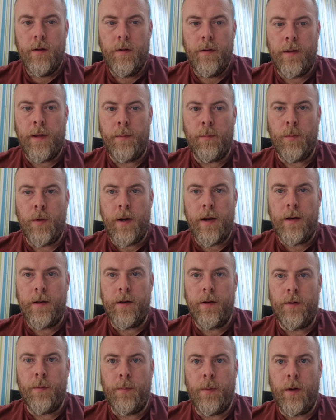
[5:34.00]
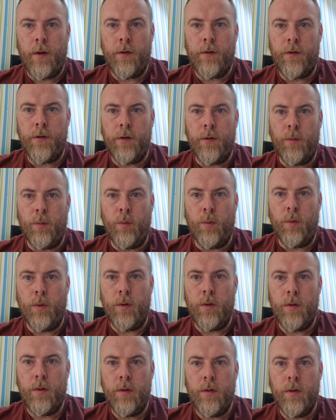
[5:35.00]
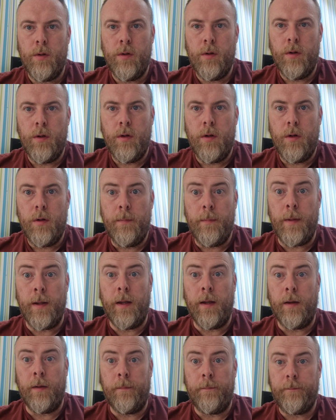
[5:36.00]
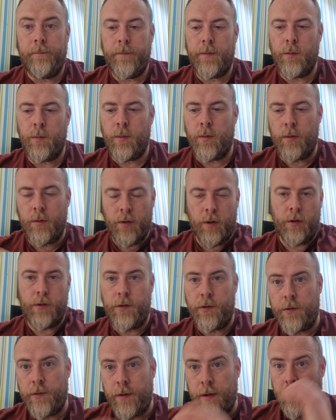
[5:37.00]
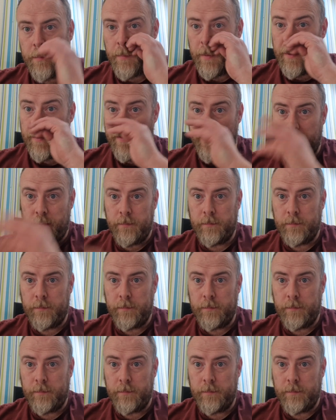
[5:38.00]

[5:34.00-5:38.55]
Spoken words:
then we're heading up onto Mill Hill. So we're going to cross the Snake Path,